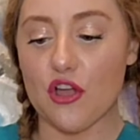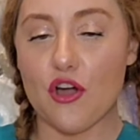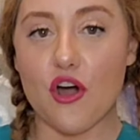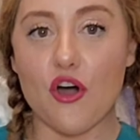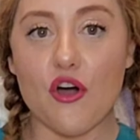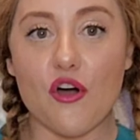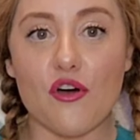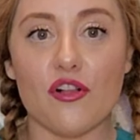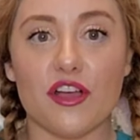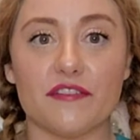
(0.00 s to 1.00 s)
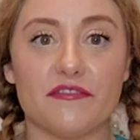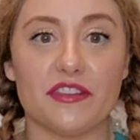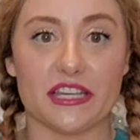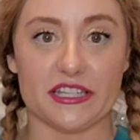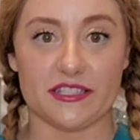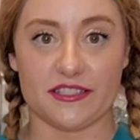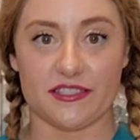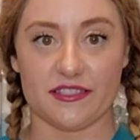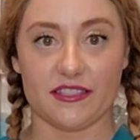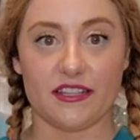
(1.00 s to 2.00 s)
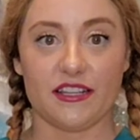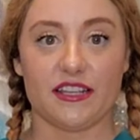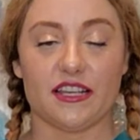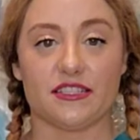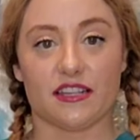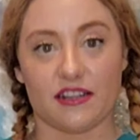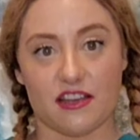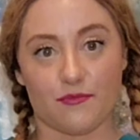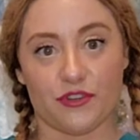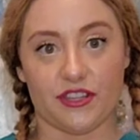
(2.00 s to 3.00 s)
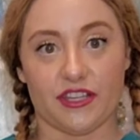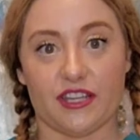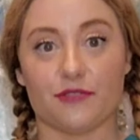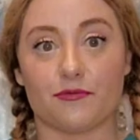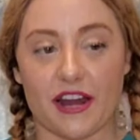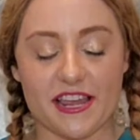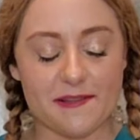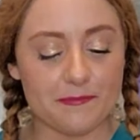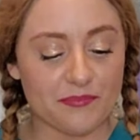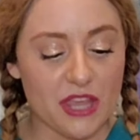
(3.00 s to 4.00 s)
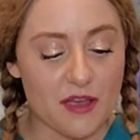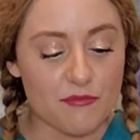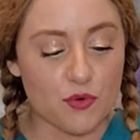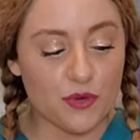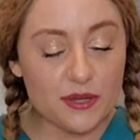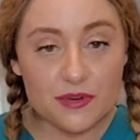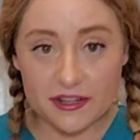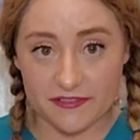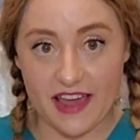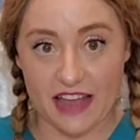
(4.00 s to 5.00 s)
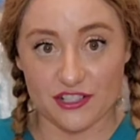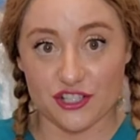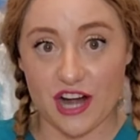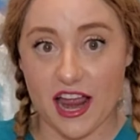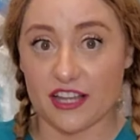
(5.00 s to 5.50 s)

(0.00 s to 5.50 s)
All of this is gonna come with it, right? But we wanna fast track